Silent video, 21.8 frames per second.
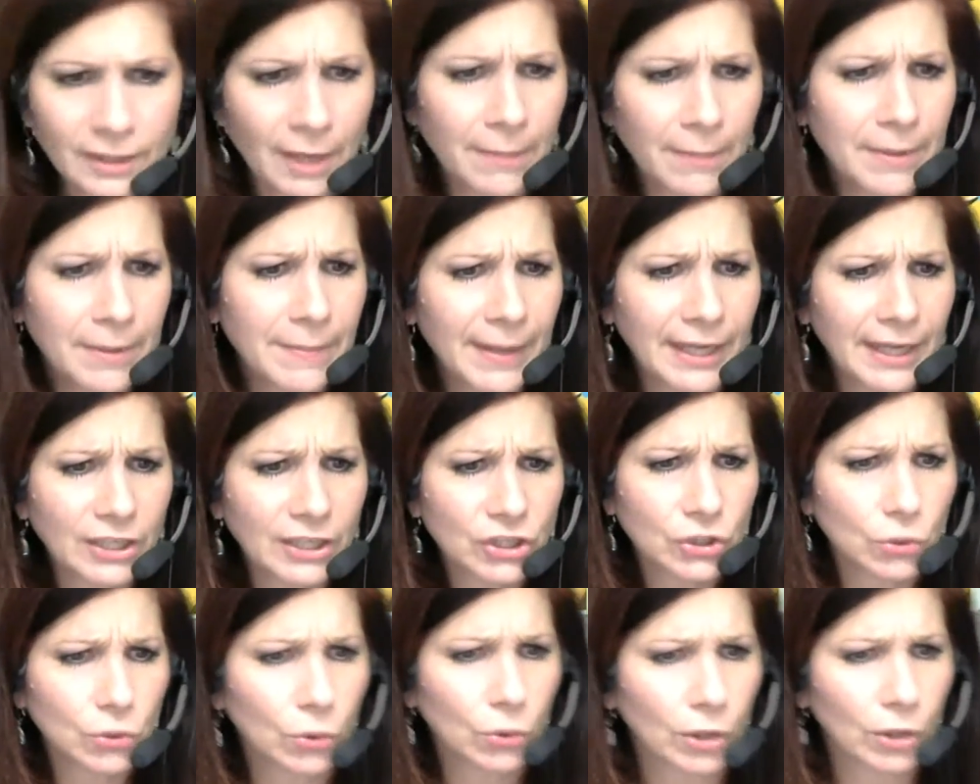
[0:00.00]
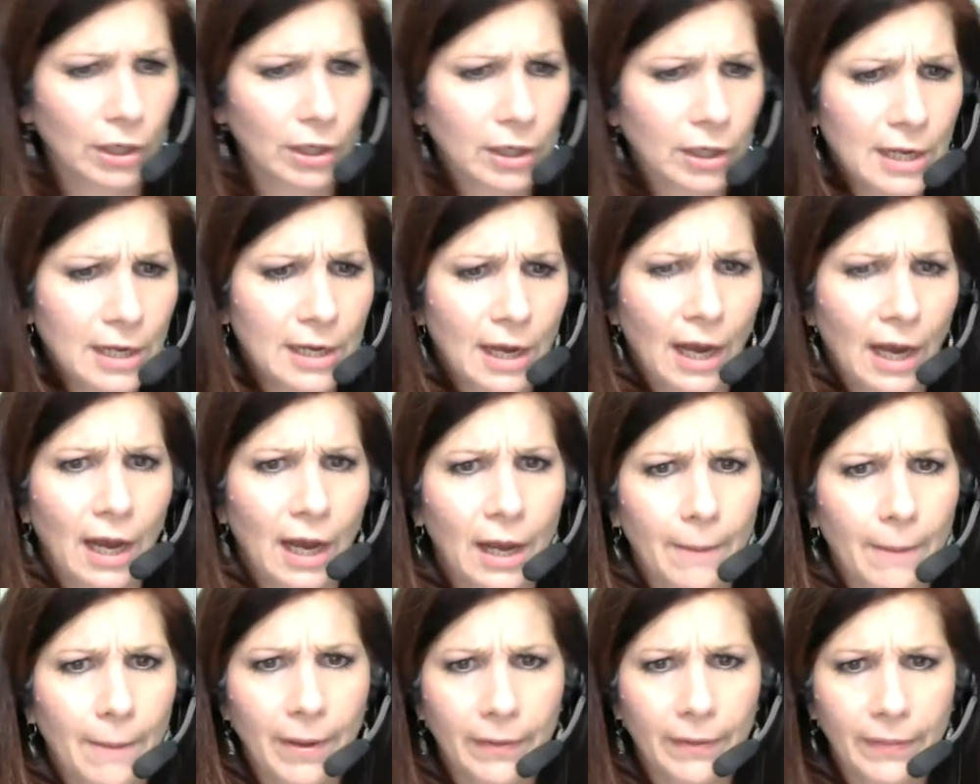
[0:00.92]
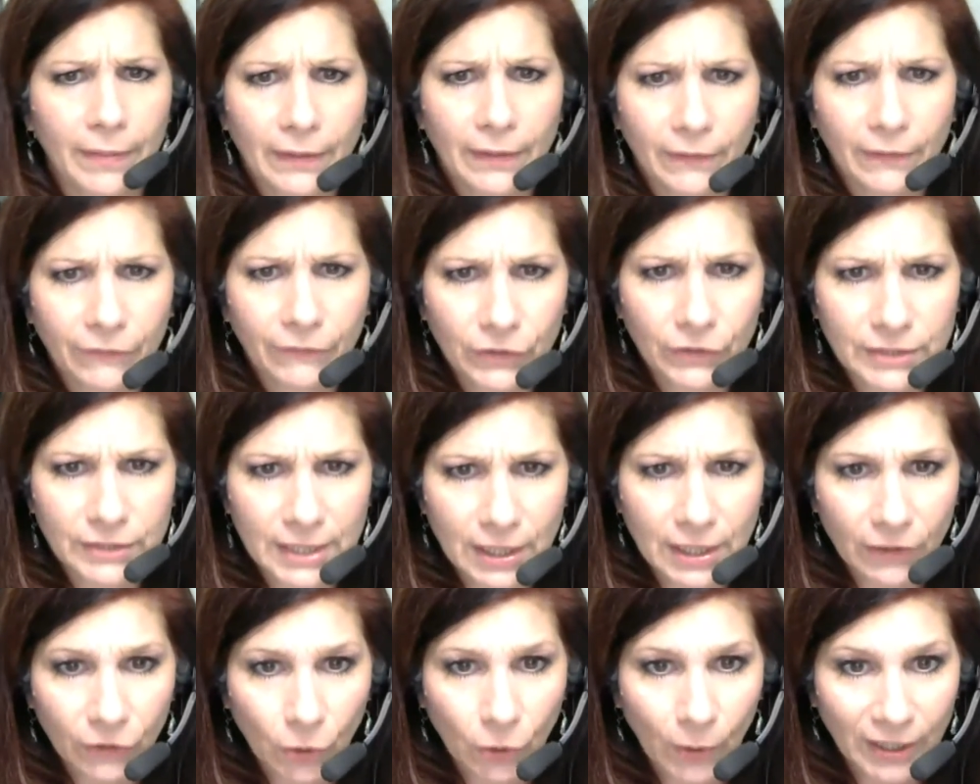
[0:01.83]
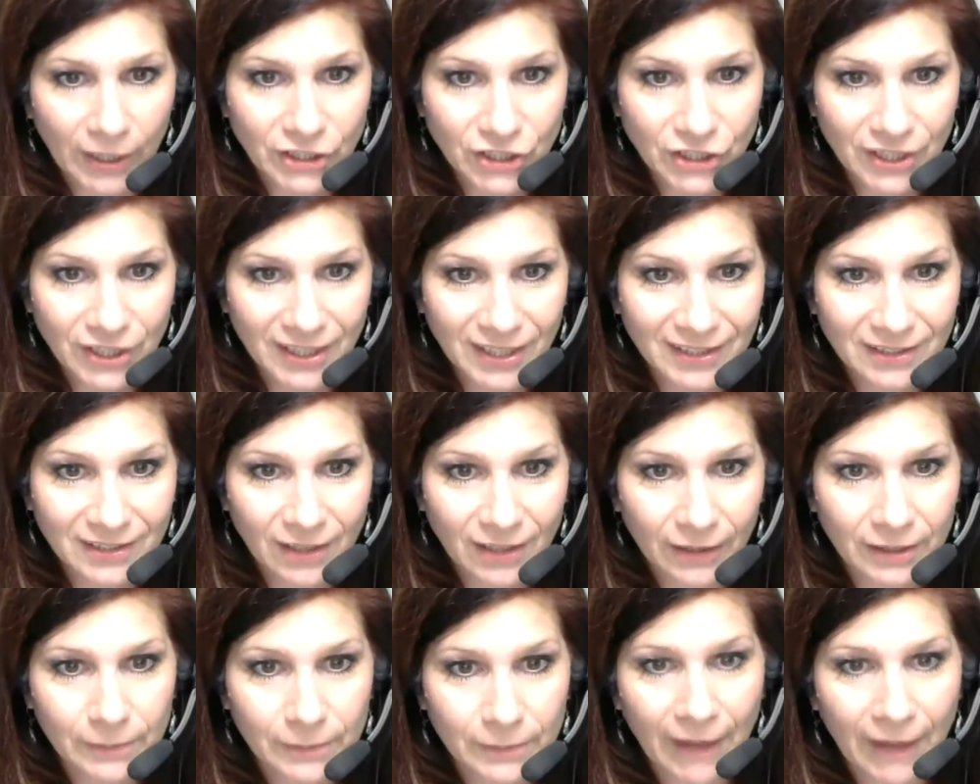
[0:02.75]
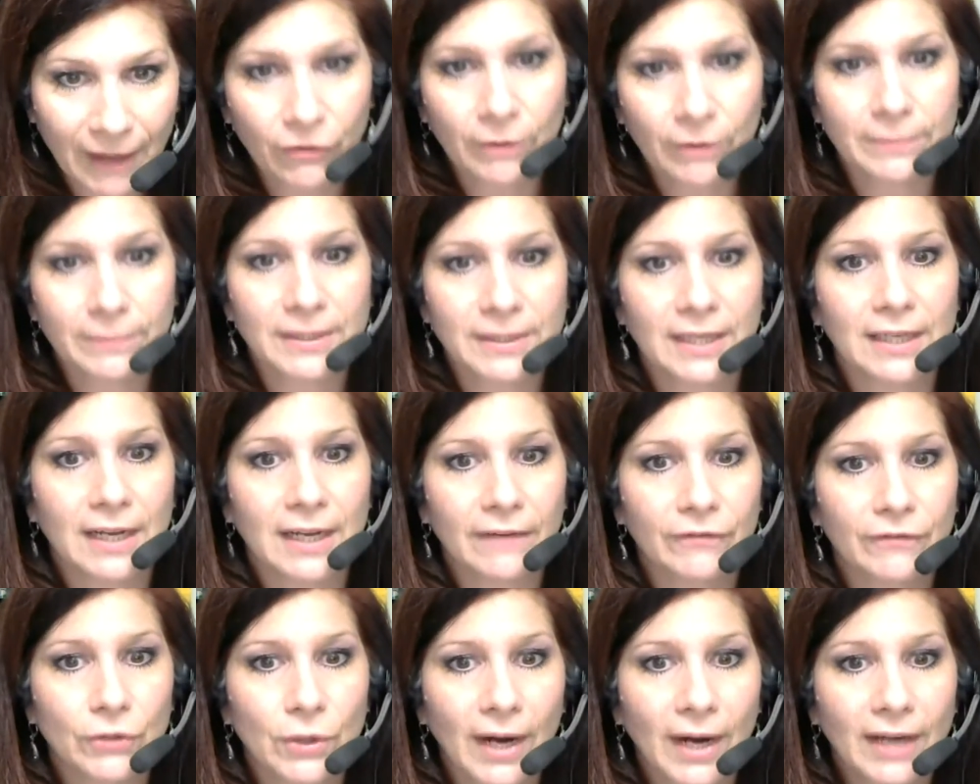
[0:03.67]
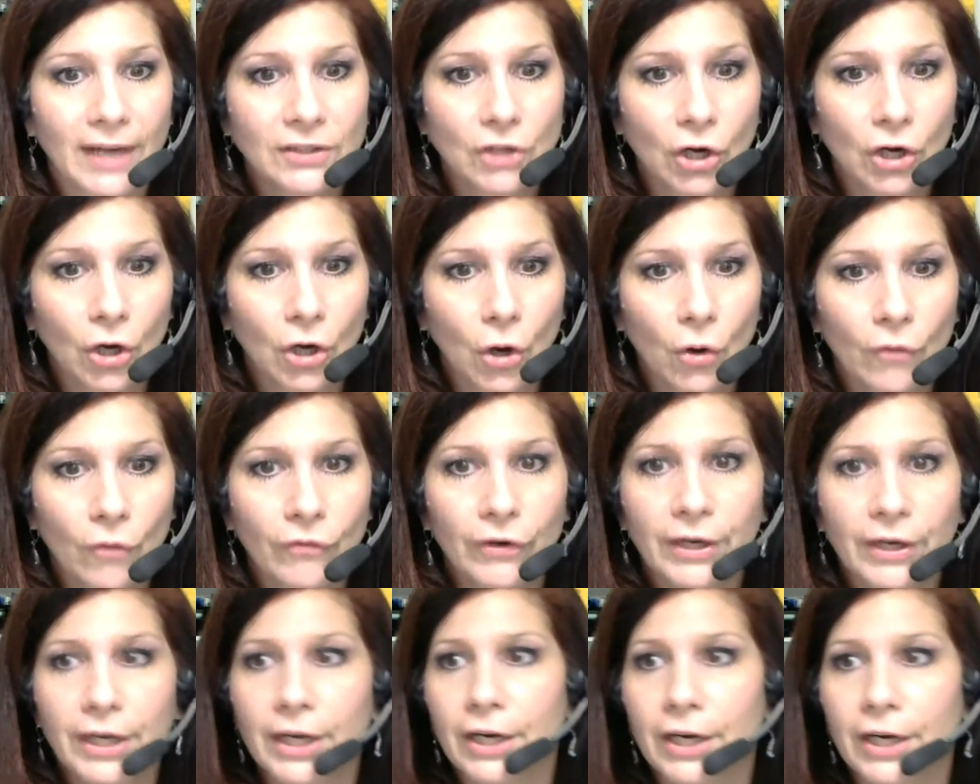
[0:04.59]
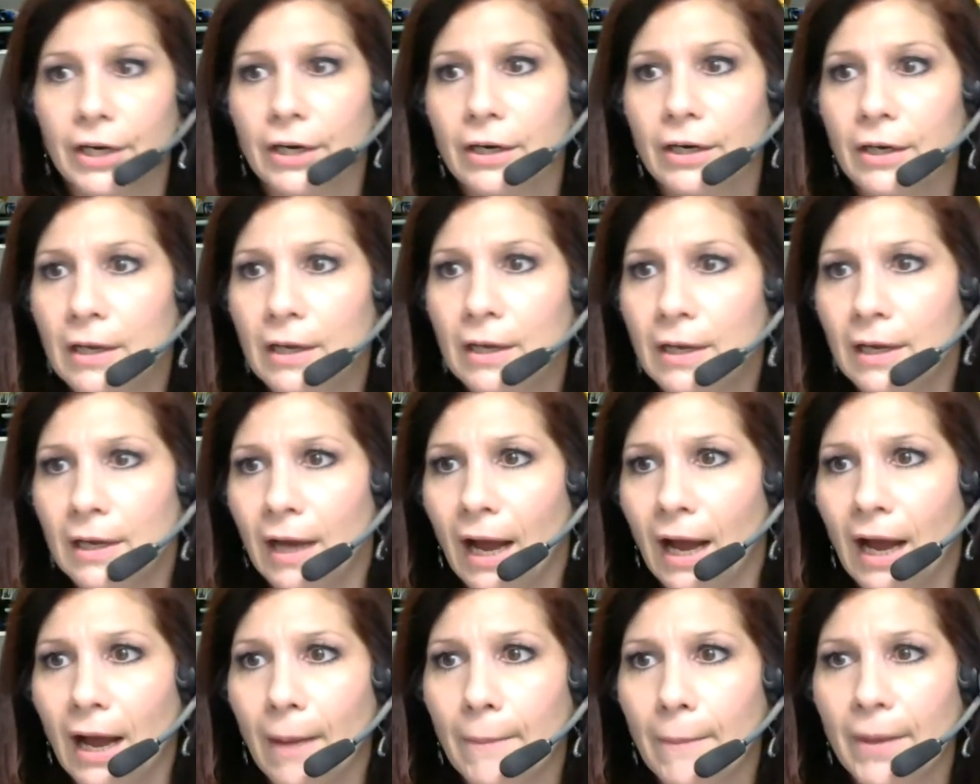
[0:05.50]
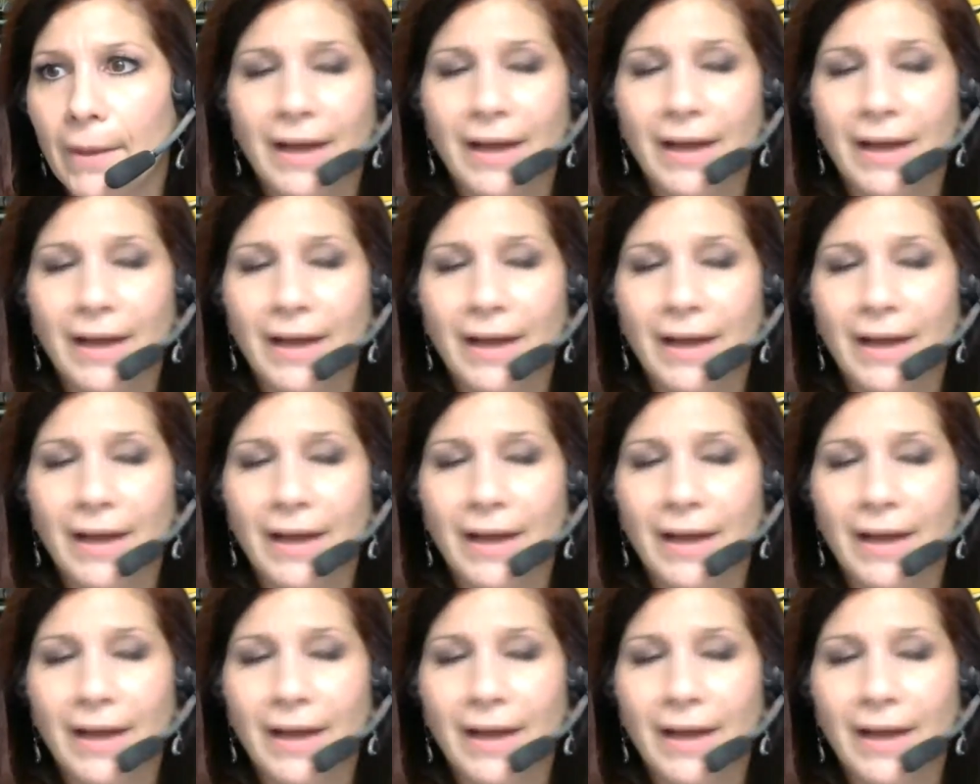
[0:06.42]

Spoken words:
Let me make sure that if there's any other questions on these platforms, and then if you guys are over here, I